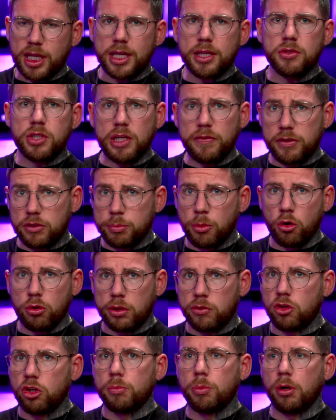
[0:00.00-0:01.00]
See if it's more than
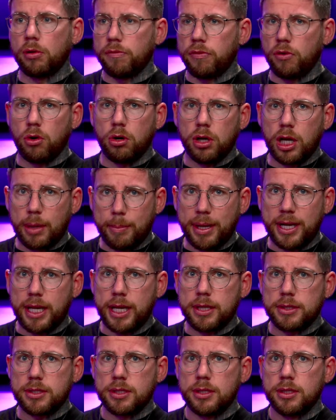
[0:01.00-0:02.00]
2.4. I bet it
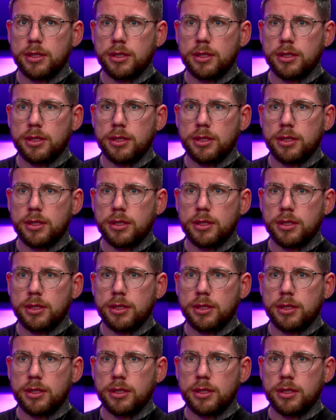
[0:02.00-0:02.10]
is.